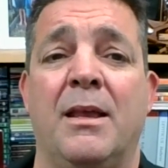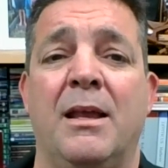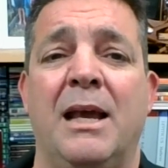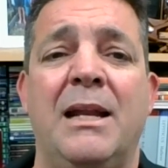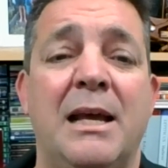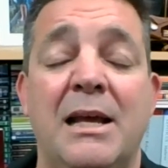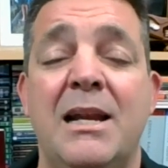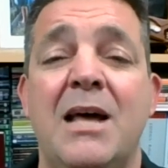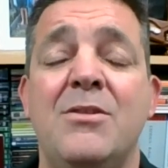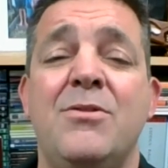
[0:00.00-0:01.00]
And
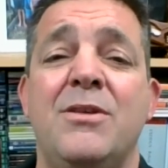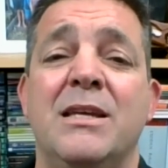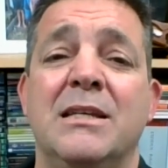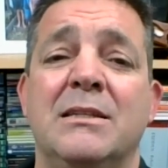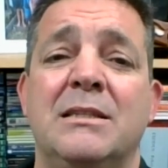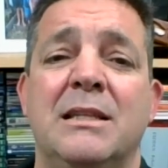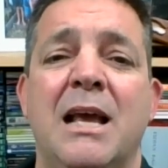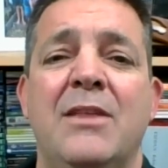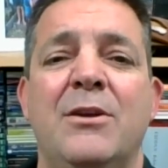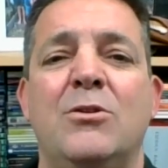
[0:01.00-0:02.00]
another thing is that
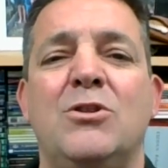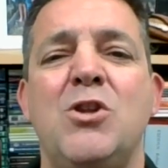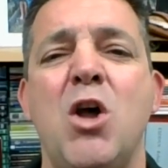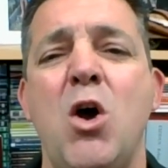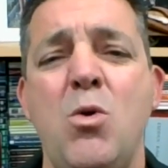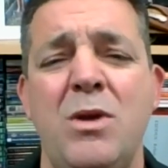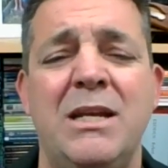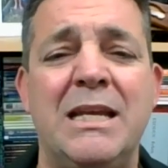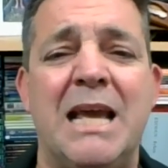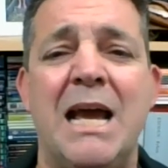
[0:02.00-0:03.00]
there is no
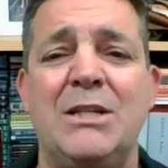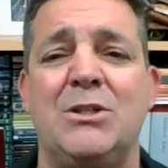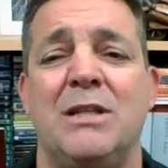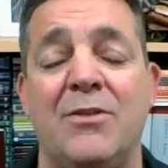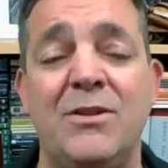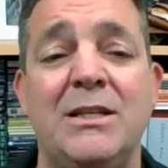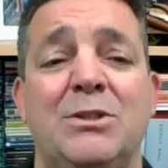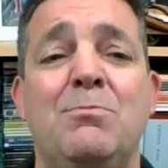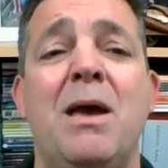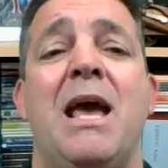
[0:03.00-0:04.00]
indication that
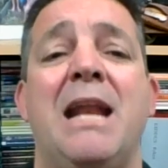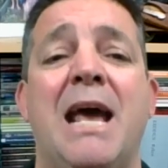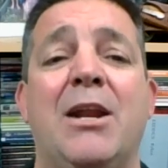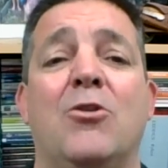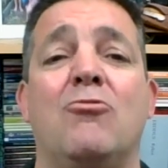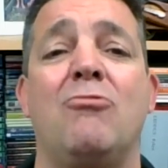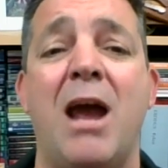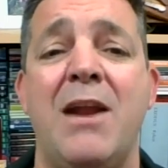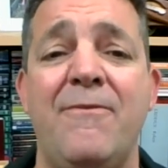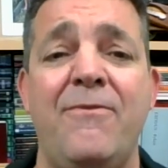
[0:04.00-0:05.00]
this man had a
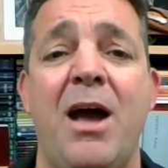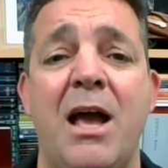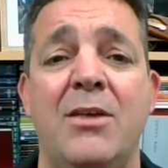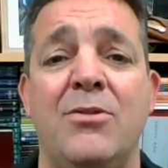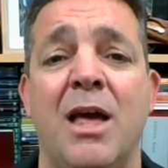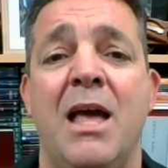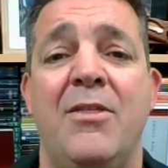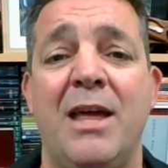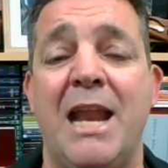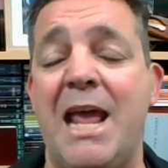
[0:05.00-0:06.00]
greater faith
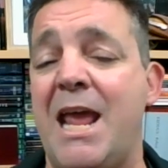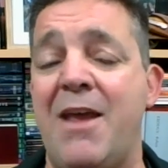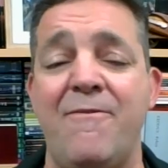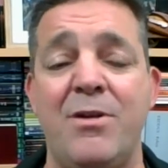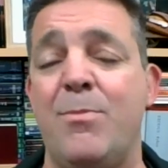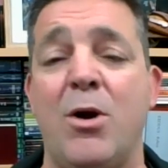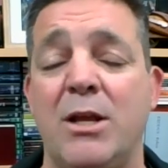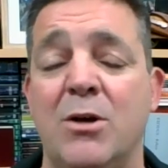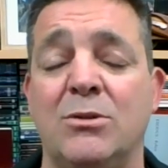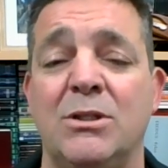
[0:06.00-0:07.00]
than everybody
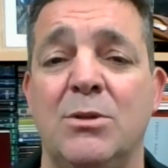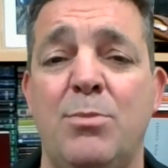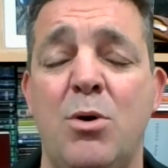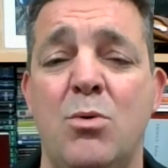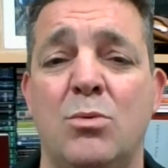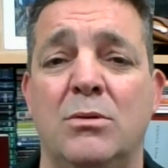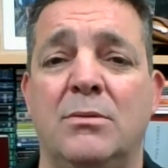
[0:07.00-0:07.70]
else in the pool.